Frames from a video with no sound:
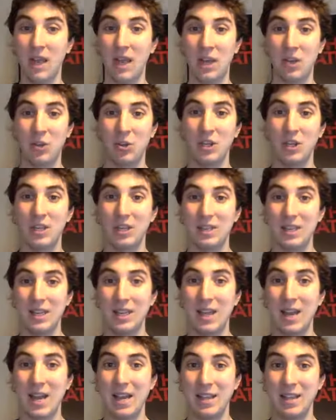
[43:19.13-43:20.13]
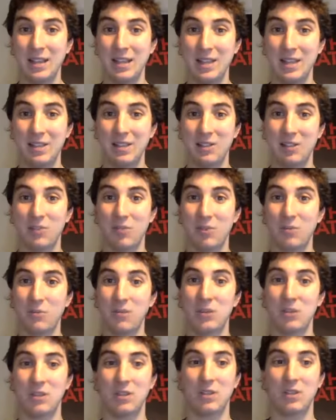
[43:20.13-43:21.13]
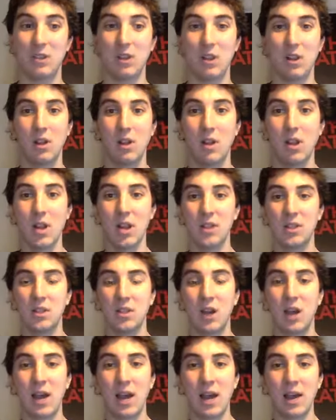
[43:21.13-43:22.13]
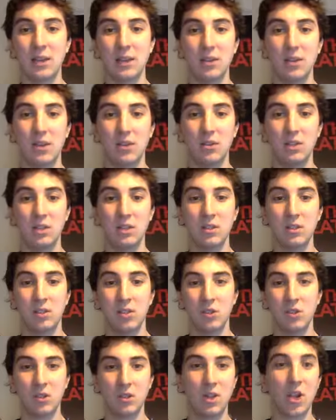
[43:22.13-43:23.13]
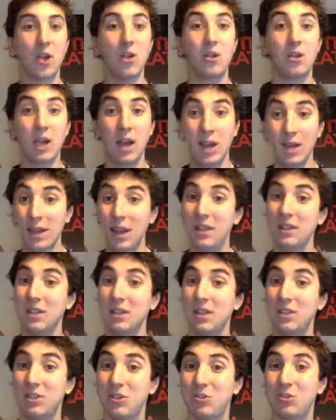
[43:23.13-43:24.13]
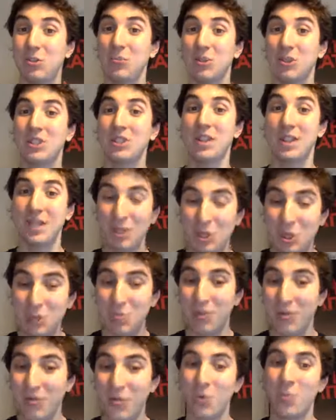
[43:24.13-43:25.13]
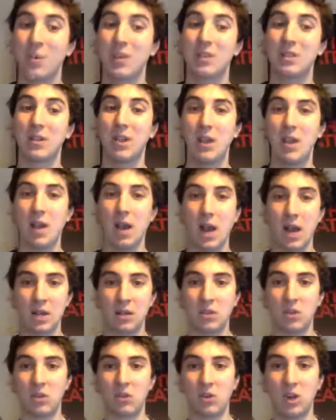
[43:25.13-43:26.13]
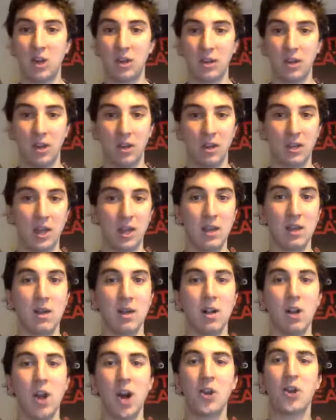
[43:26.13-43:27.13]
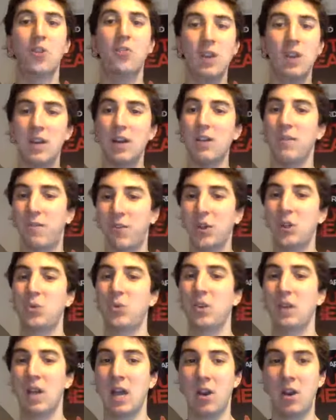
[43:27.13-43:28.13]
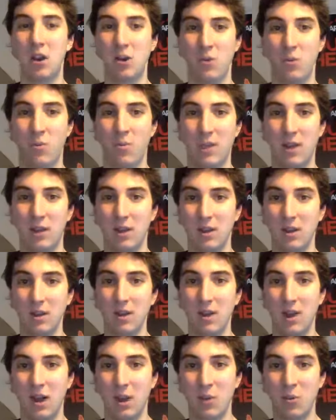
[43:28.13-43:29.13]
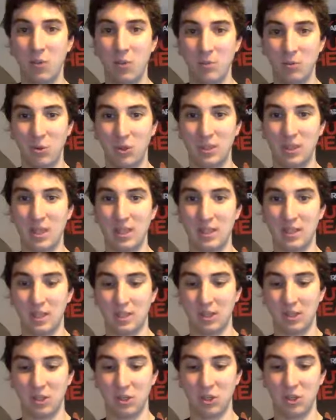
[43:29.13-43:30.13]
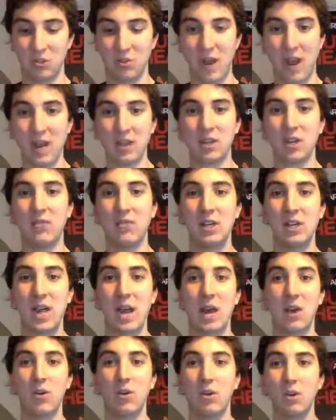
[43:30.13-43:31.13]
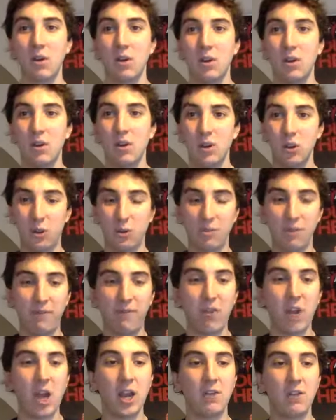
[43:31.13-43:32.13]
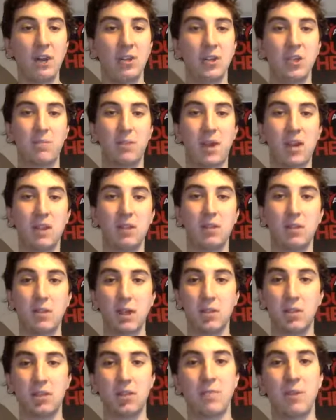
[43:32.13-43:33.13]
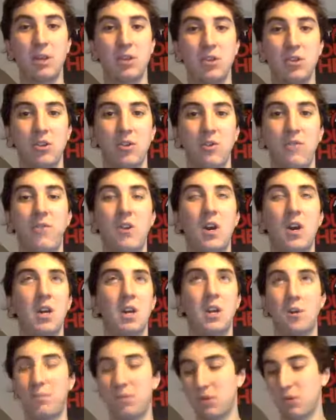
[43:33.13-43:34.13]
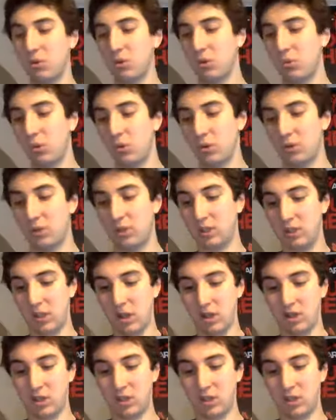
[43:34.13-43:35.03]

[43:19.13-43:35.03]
And you're going to see that in these descriptions and start adding these descriptions into your performance as the dragon, okay? I'm going to read out the first one now and it will make a little bit more sense as I do. But as I read it out, you can be flying around the space and just imagine that you're flying up towards the sun.